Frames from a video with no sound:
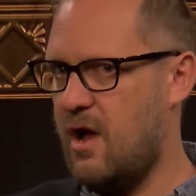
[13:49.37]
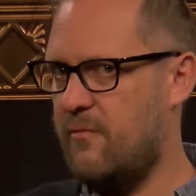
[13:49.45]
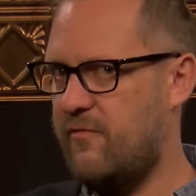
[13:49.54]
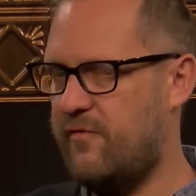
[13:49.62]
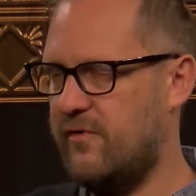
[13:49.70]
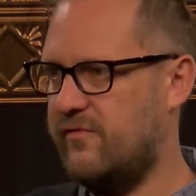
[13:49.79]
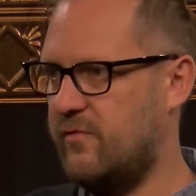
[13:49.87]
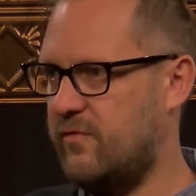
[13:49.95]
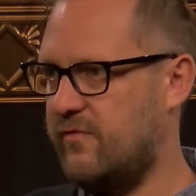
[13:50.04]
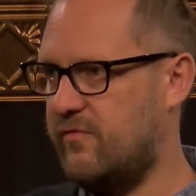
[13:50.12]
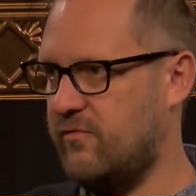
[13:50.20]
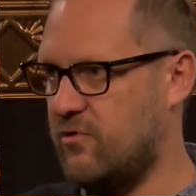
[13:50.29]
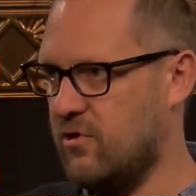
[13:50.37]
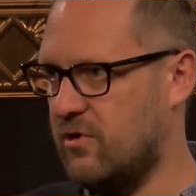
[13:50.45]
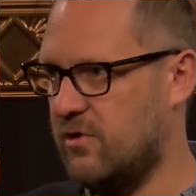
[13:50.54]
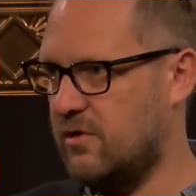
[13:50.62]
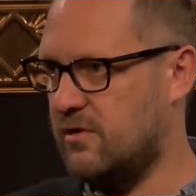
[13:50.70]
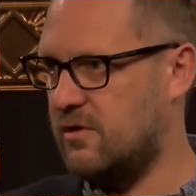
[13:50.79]
First it was the
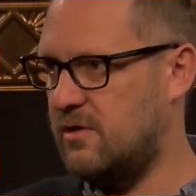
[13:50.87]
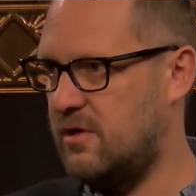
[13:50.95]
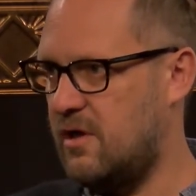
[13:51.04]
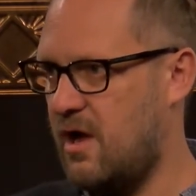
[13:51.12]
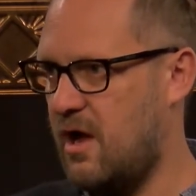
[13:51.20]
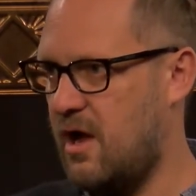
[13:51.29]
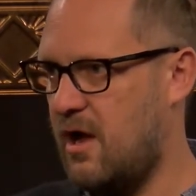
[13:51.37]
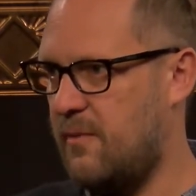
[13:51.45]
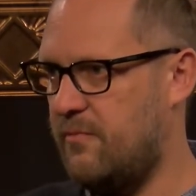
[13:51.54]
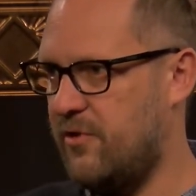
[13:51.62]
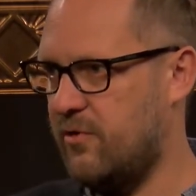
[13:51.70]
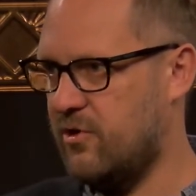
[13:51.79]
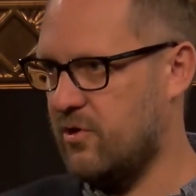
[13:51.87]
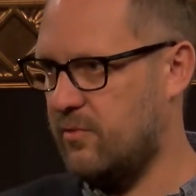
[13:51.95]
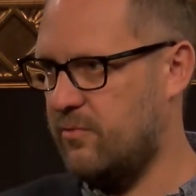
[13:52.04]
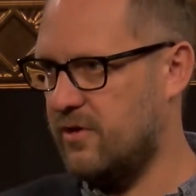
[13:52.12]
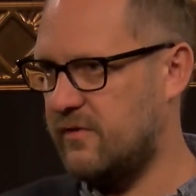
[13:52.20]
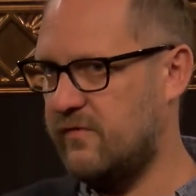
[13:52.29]
girl
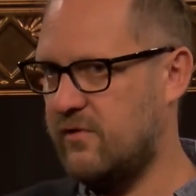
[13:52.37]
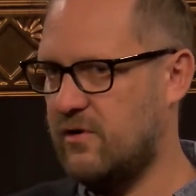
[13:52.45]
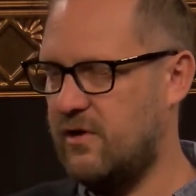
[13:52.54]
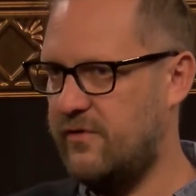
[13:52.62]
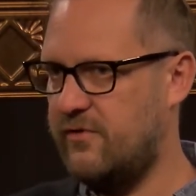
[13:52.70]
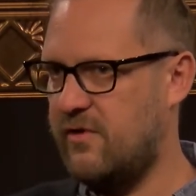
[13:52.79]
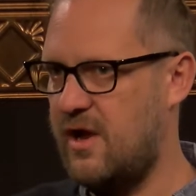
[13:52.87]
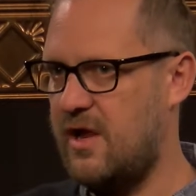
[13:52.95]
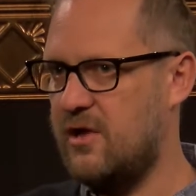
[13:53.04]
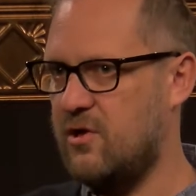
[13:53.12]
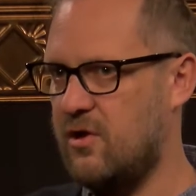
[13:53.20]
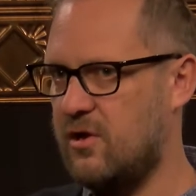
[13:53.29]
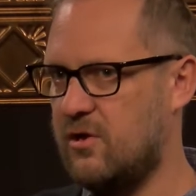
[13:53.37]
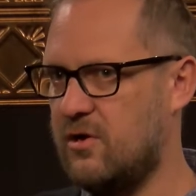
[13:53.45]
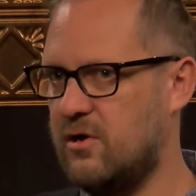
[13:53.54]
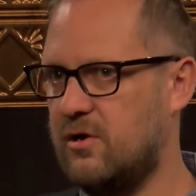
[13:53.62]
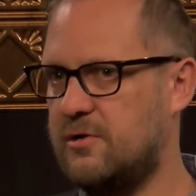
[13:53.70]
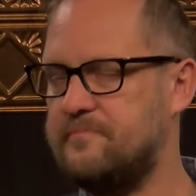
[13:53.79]
books, Girl on the Train, Gone
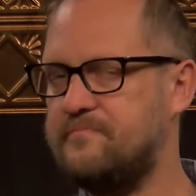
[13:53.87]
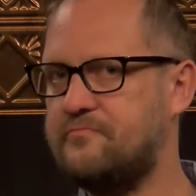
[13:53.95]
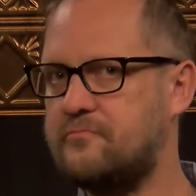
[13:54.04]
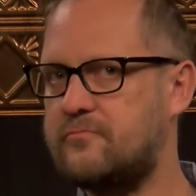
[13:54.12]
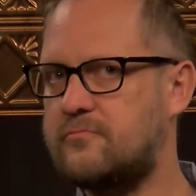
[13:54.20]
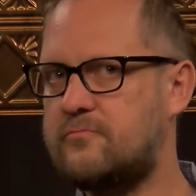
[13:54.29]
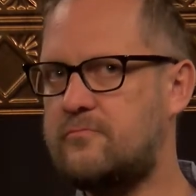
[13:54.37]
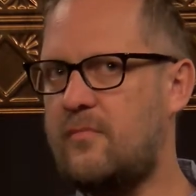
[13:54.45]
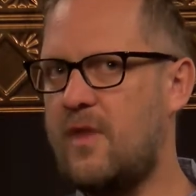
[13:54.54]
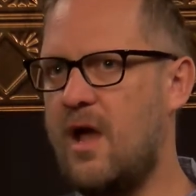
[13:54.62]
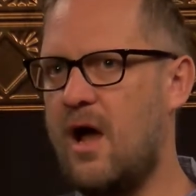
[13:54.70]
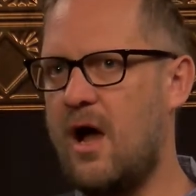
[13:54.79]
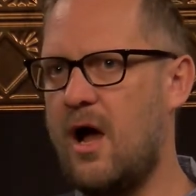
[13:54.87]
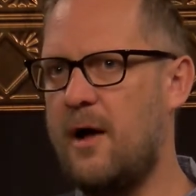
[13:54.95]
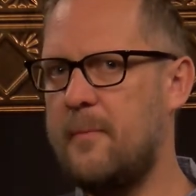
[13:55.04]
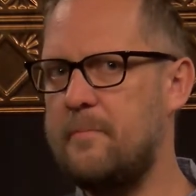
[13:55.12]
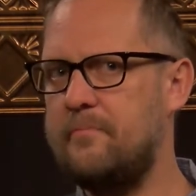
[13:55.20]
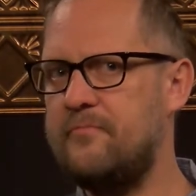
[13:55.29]
Girl,
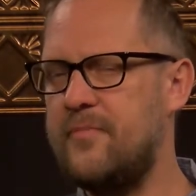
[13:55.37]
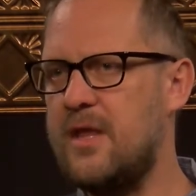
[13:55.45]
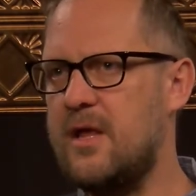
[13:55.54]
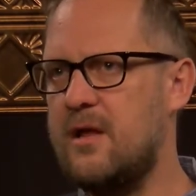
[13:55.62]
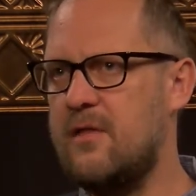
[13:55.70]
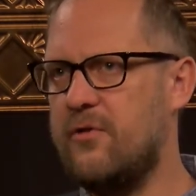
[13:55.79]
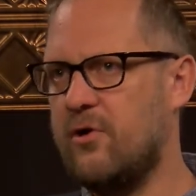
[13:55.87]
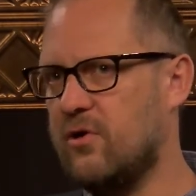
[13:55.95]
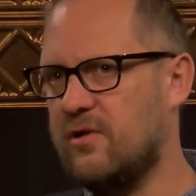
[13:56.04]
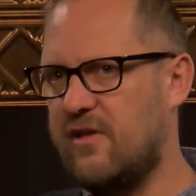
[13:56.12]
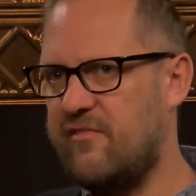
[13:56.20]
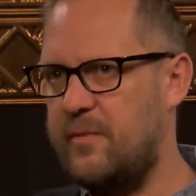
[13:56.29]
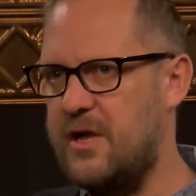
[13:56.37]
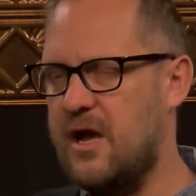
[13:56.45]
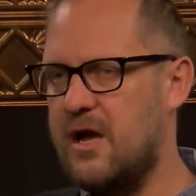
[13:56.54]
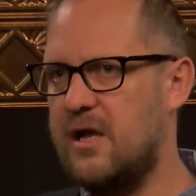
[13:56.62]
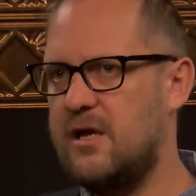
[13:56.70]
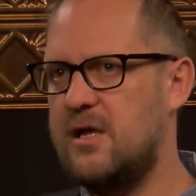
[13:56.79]
The Girl Left
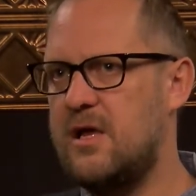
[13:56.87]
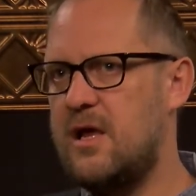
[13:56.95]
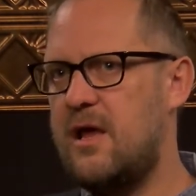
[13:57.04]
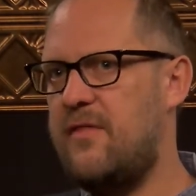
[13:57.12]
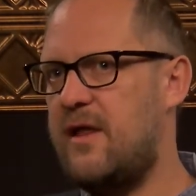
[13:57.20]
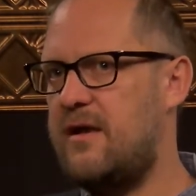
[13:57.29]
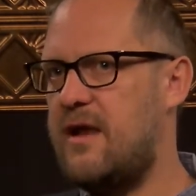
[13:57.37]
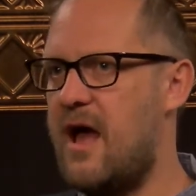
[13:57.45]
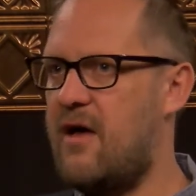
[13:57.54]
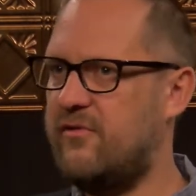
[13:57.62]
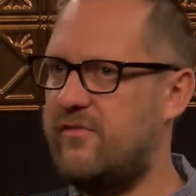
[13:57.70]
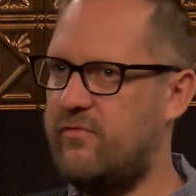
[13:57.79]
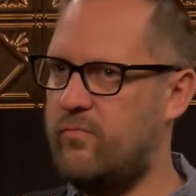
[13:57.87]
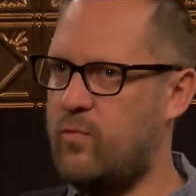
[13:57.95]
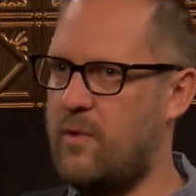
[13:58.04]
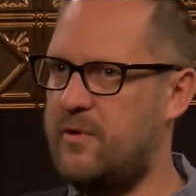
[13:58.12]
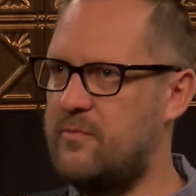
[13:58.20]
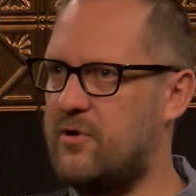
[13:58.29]
Behind. And then now it's
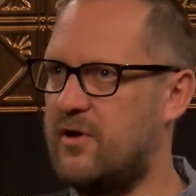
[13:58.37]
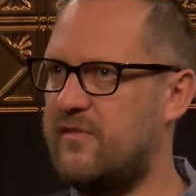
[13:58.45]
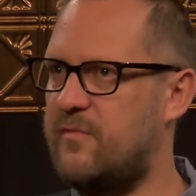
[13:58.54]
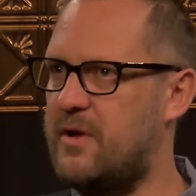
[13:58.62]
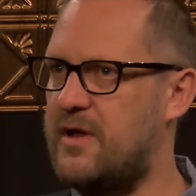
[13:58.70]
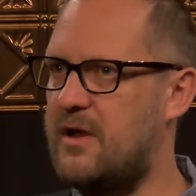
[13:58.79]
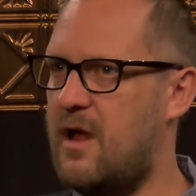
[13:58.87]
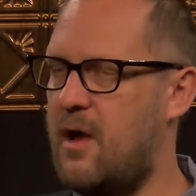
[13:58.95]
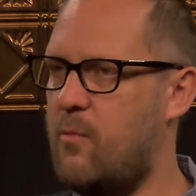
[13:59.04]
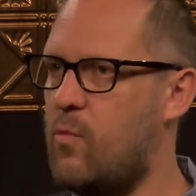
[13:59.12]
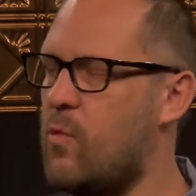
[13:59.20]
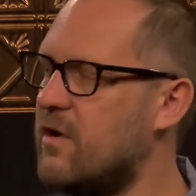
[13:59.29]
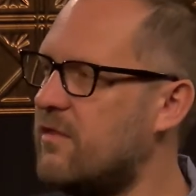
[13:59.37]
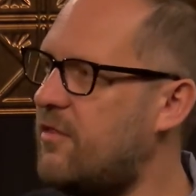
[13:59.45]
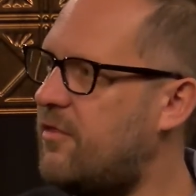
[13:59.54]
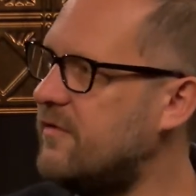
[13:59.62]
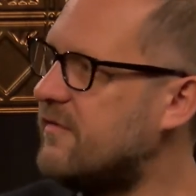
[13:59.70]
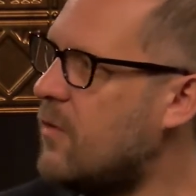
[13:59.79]
women books, but one of the
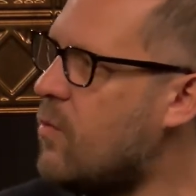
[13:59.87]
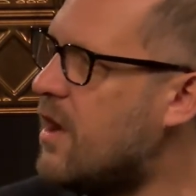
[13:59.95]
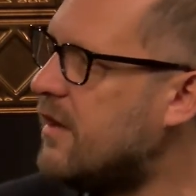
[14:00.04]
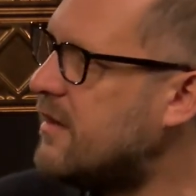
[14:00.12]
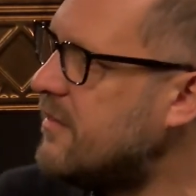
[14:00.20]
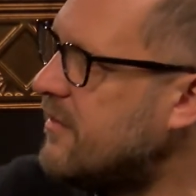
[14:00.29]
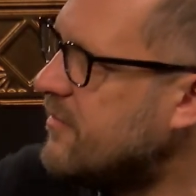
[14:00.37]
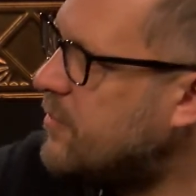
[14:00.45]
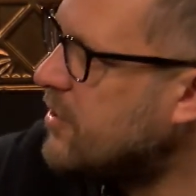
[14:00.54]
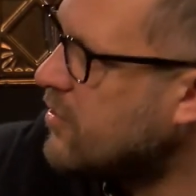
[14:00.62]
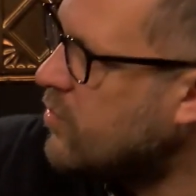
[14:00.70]
things they wanted in this book